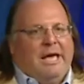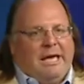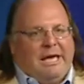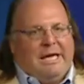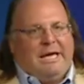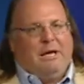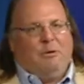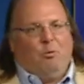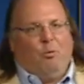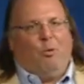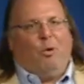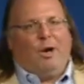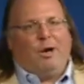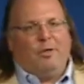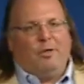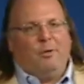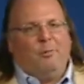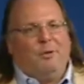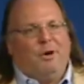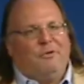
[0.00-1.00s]
in one of
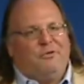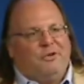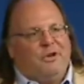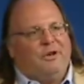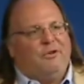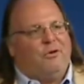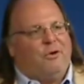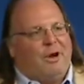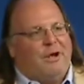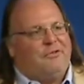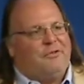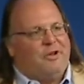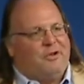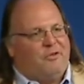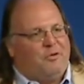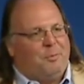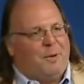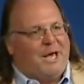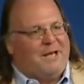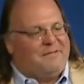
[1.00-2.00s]
the most interesting
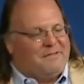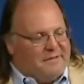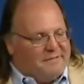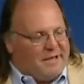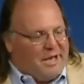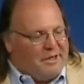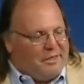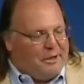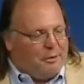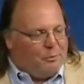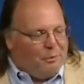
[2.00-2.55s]
spaces, I think.